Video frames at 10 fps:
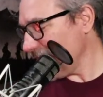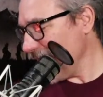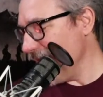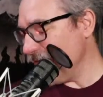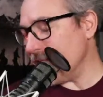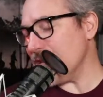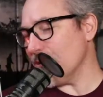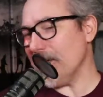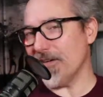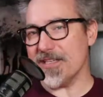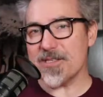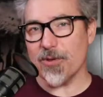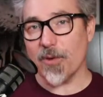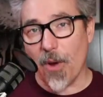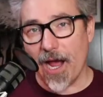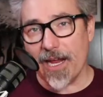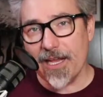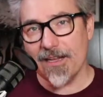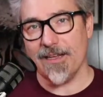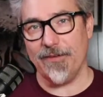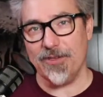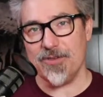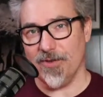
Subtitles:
If you haven't joined our Discord, why haven't